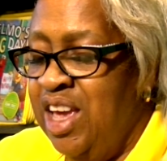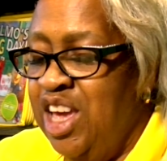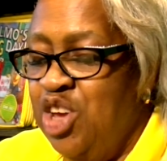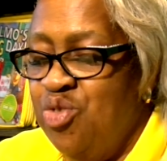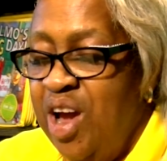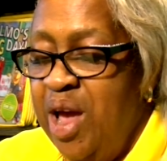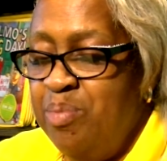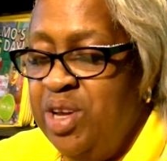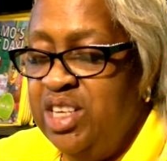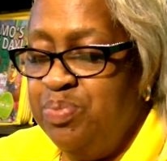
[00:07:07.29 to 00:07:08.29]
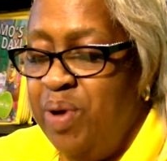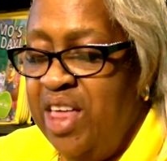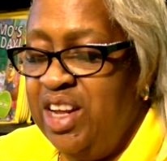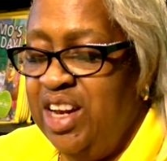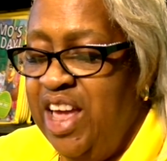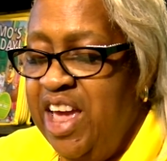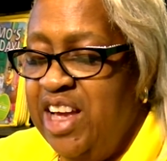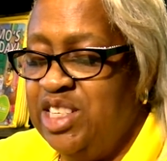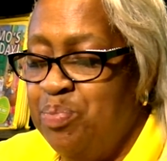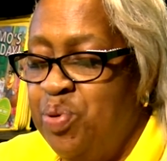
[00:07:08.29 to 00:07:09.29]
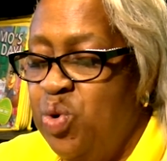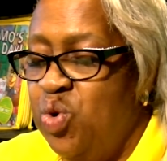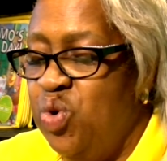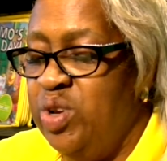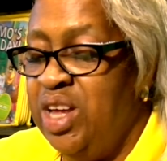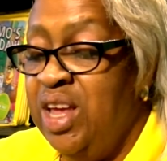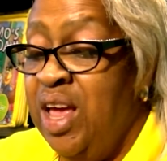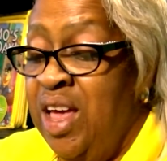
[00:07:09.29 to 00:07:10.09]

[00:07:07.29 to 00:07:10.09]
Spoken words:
He grabbed us by the legs and pulled.